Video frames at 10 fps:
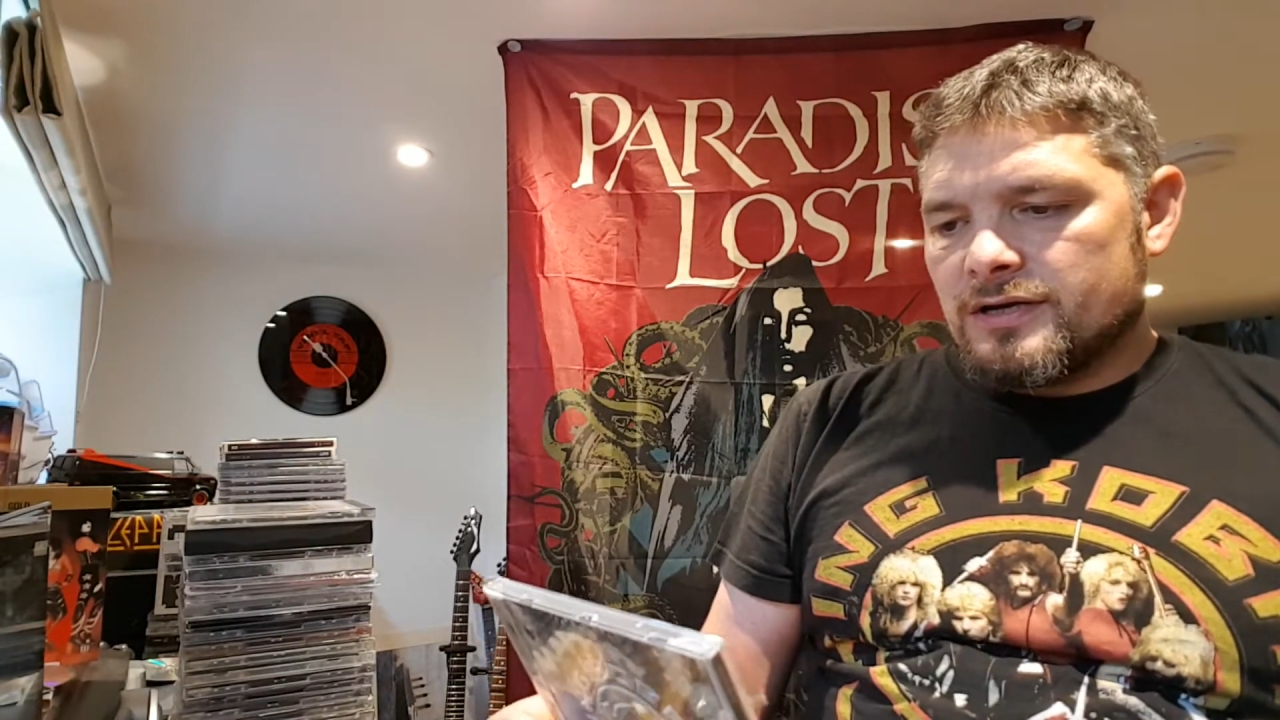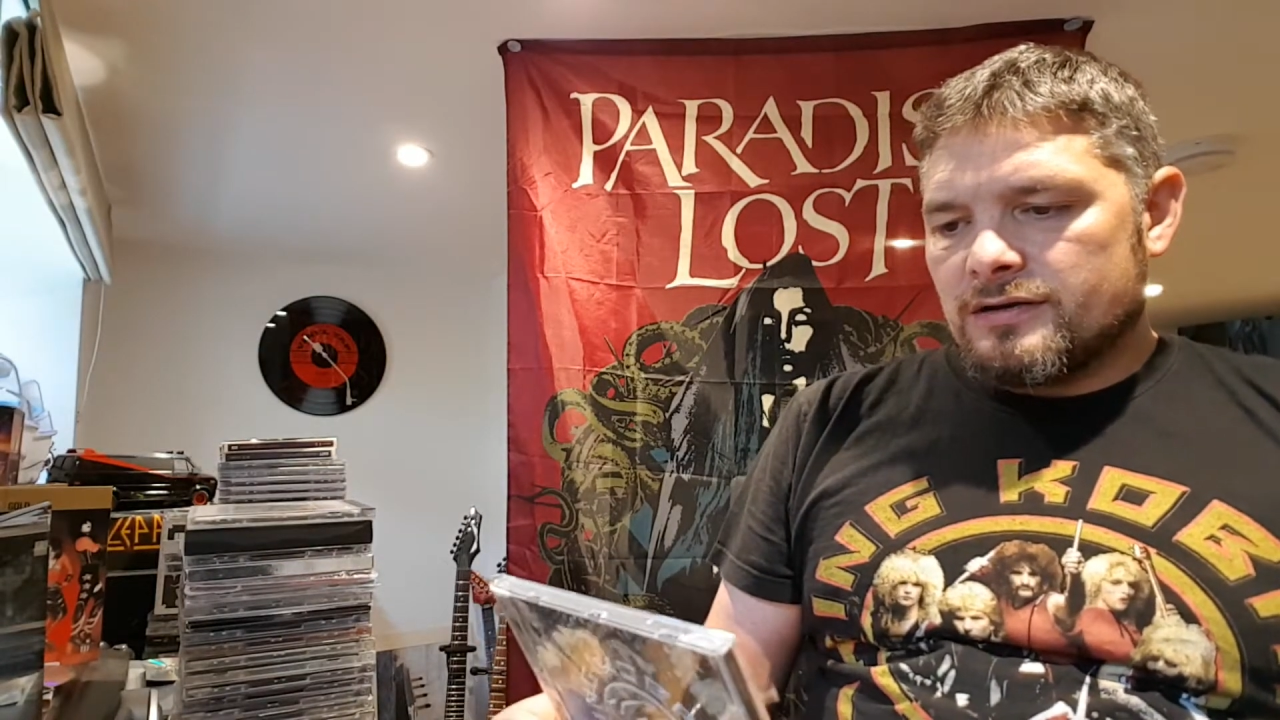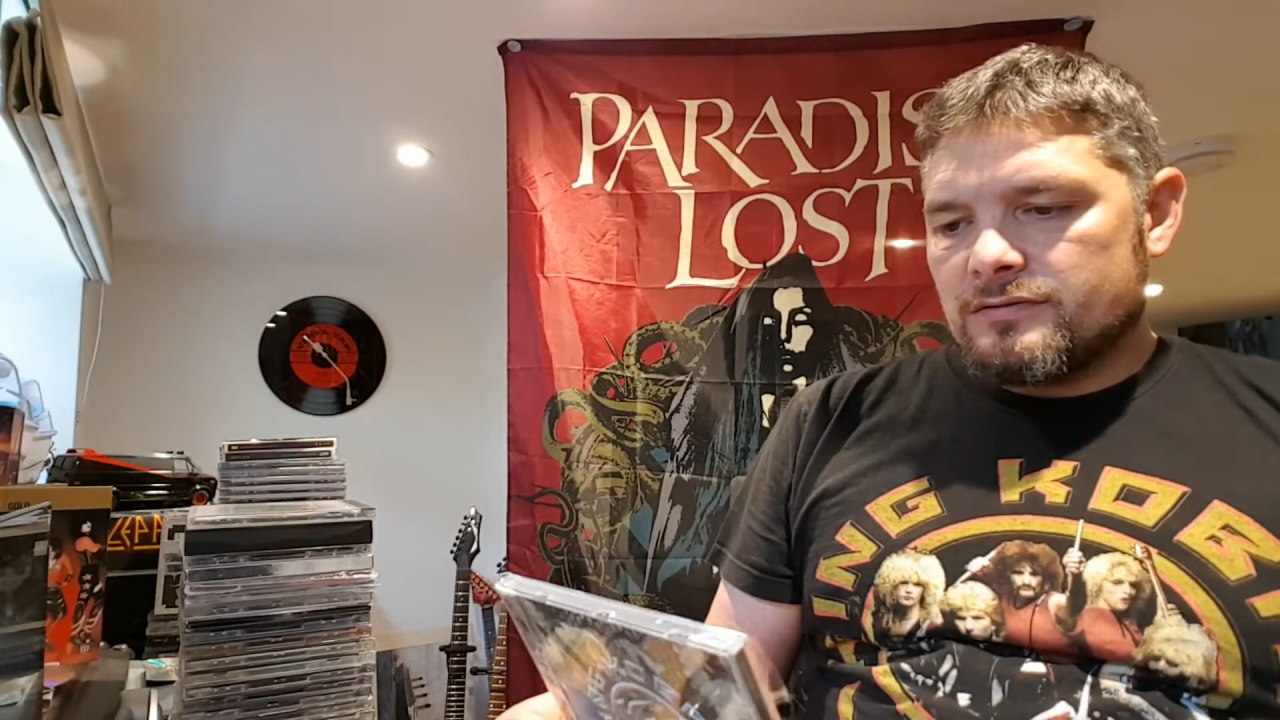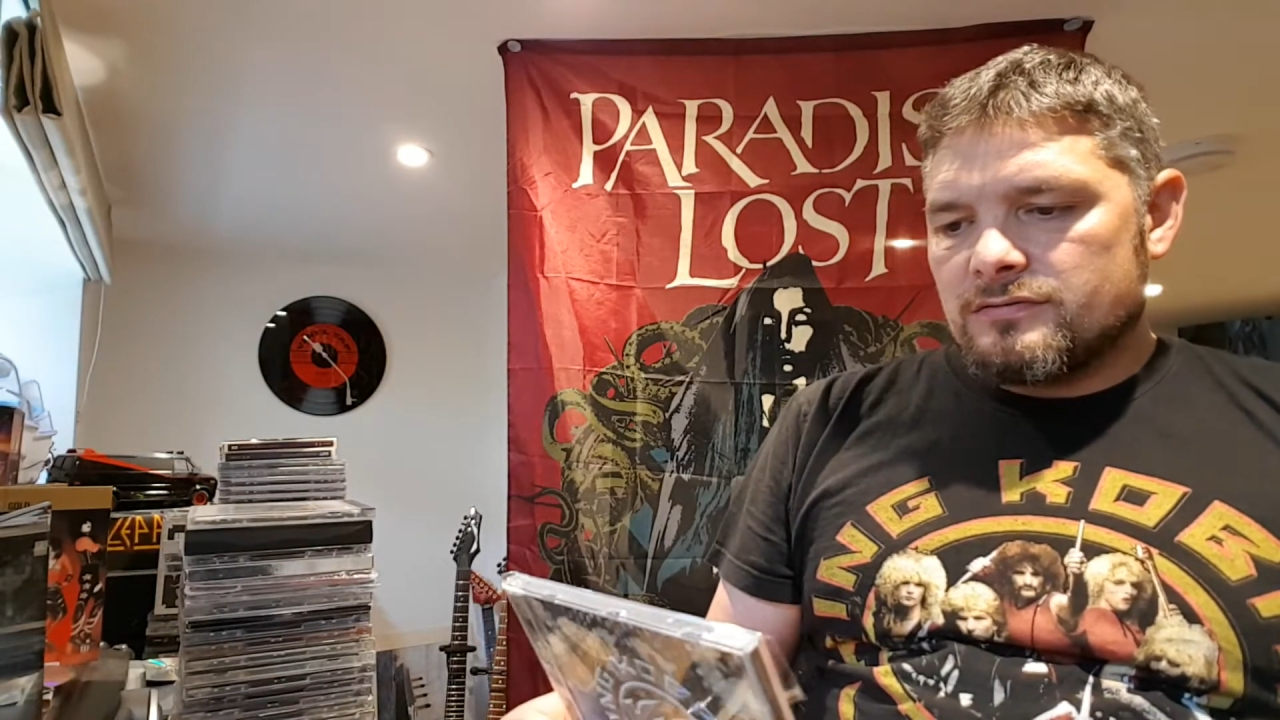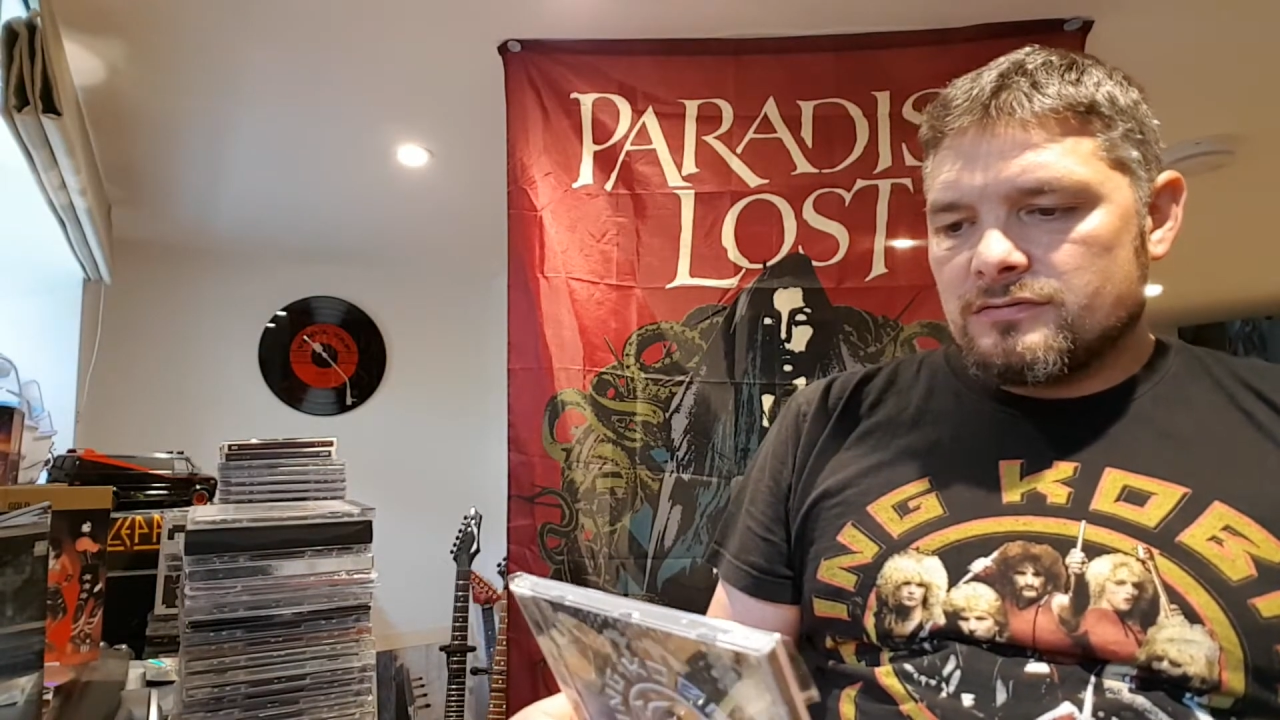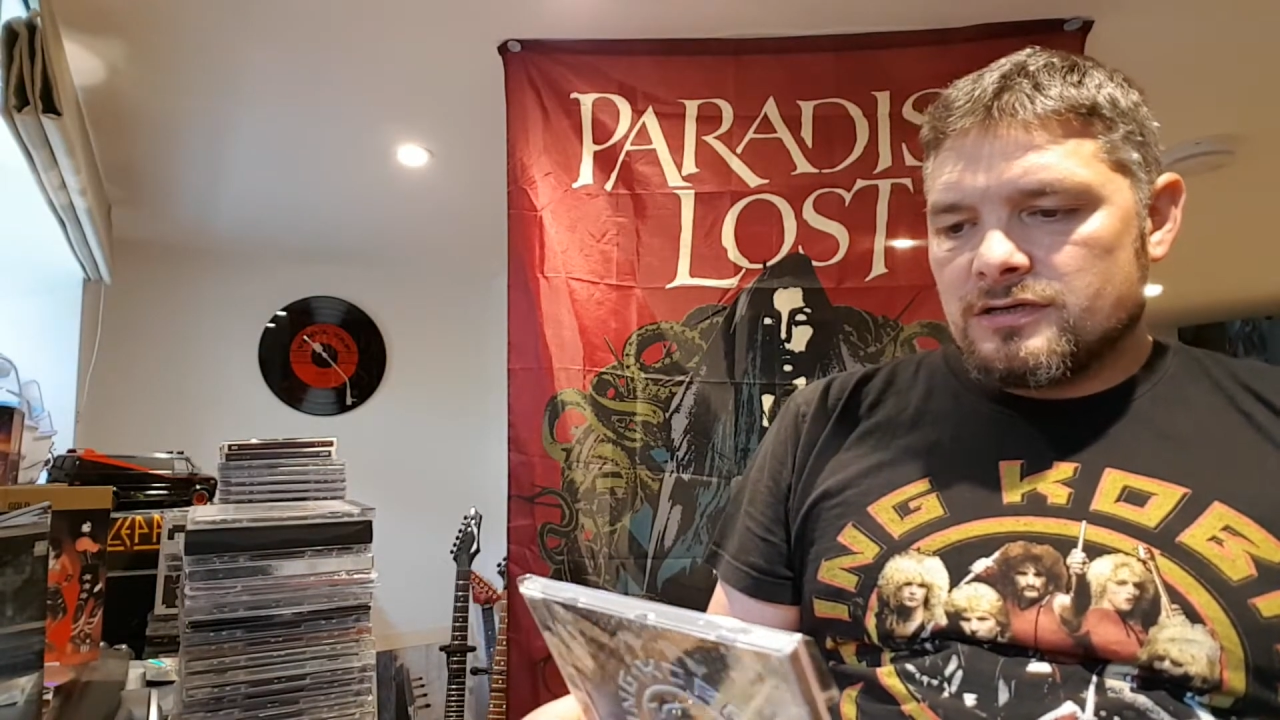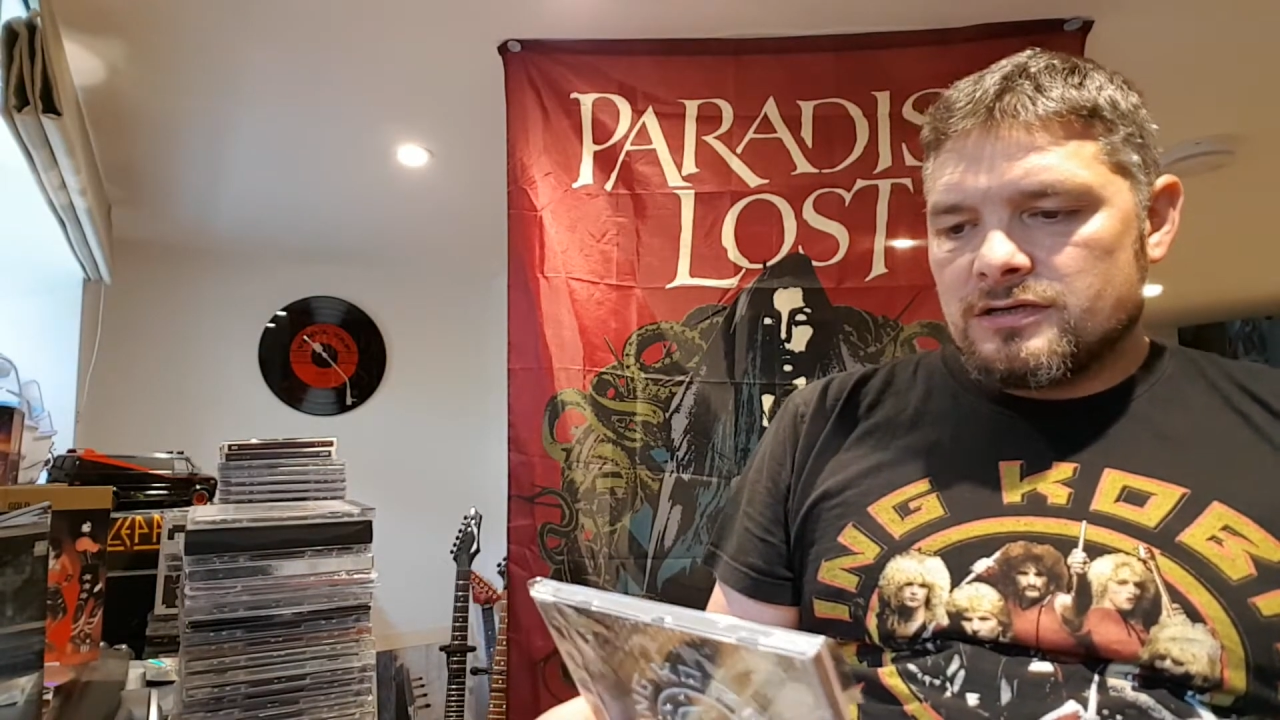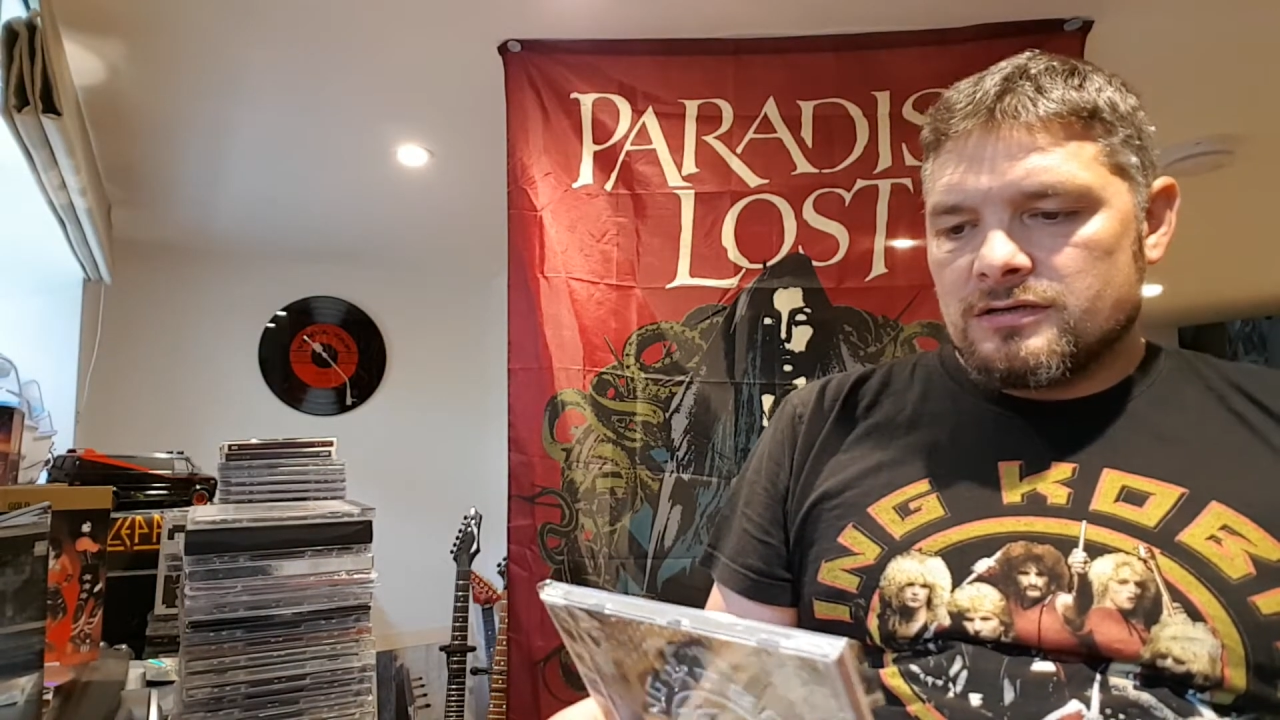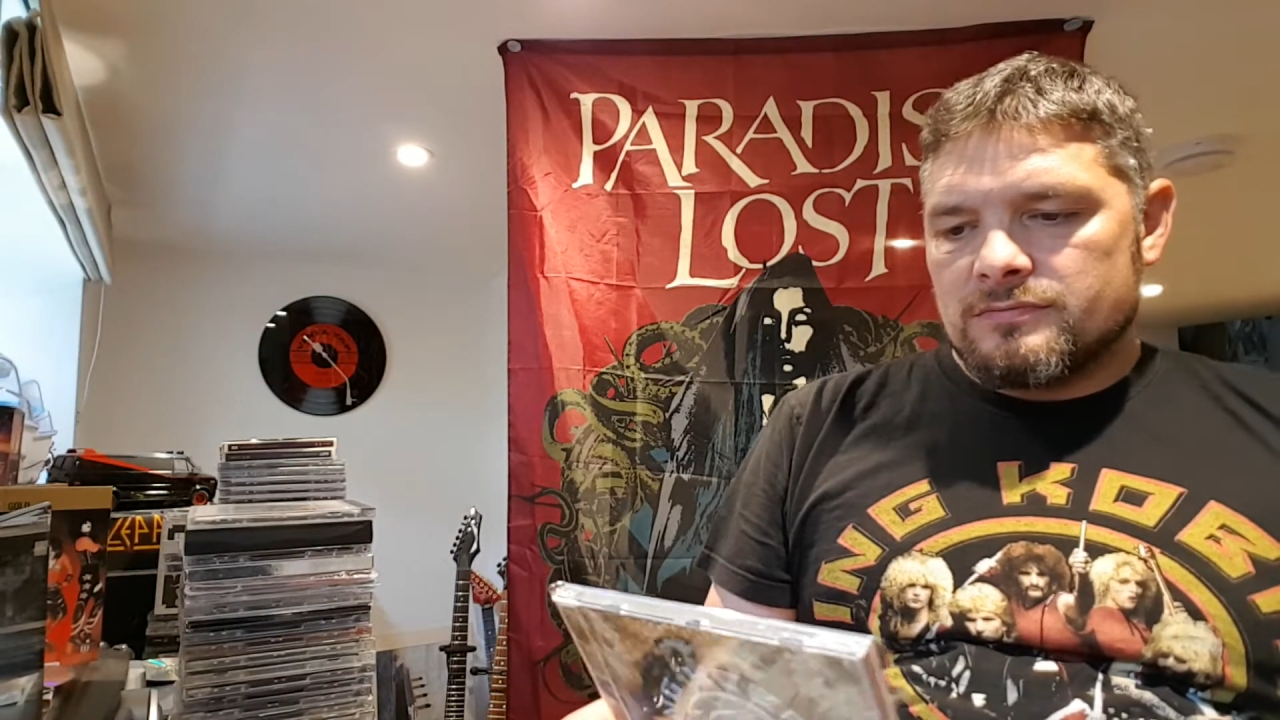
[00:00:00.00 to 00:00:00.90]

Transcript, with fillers: it, because